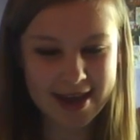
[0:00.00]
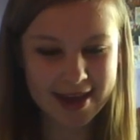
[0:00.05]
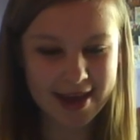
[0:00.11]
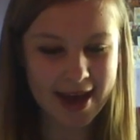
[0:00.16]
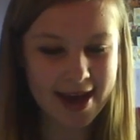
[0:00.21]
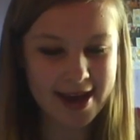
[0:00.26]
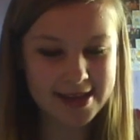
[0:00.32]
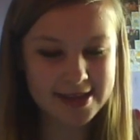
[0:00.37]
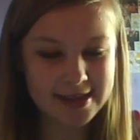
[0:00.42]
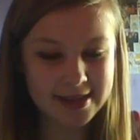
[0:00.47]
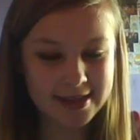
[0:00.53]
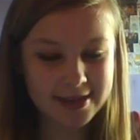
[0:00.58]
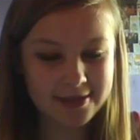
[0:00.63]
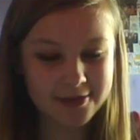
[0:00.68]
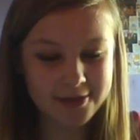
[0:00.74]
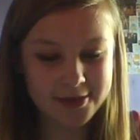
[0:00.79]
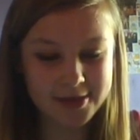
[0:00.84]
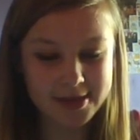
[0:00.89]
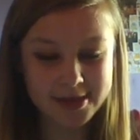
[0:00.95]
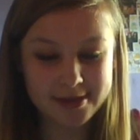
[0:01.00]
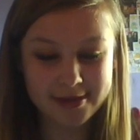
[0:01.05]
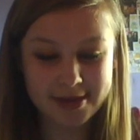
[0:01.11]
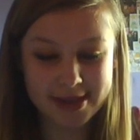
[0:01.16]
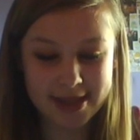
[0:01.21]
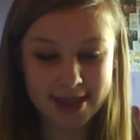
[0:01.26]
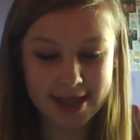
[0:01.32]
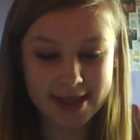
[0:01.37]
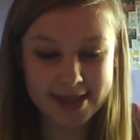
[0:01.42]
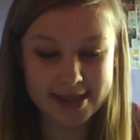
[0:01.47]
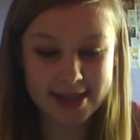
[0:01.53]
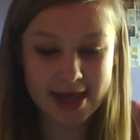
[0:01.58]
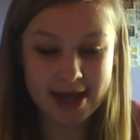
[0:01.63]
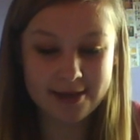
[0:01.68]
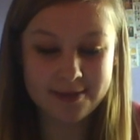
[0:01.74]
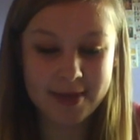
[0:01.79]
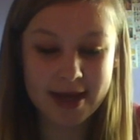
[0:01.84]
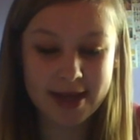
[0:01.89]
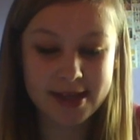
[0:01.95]
Kurt is looking forward to watching his
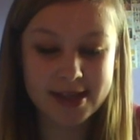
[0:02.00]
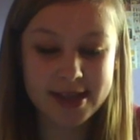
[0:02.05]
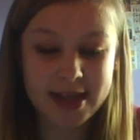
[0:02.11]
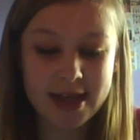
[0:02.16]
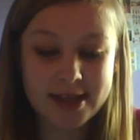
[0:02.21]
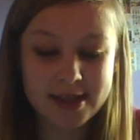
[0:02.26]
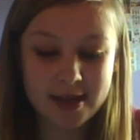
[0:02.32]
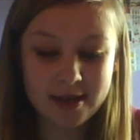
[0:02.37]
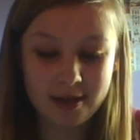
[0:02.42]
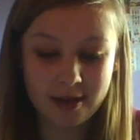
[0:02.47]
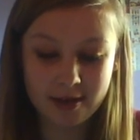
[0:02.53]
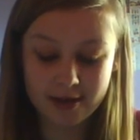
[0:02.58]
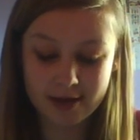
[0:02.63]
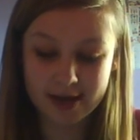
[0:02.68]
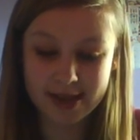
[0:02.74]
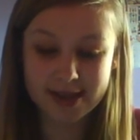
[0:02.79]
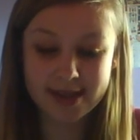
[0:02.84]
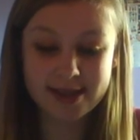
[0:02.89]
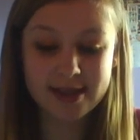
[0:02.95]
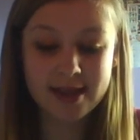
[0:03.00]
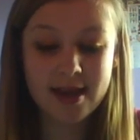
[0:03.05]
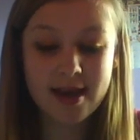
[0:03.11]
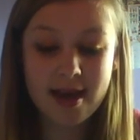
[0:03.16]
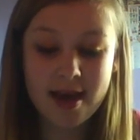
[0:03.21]
dad make a change in Congress.